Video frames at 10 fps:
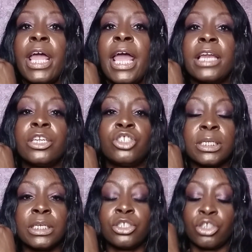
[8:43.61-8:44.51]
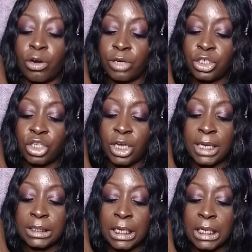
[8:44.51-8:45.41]
and it doesn't tarnish
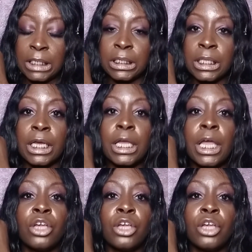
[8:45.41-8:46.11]
as easily.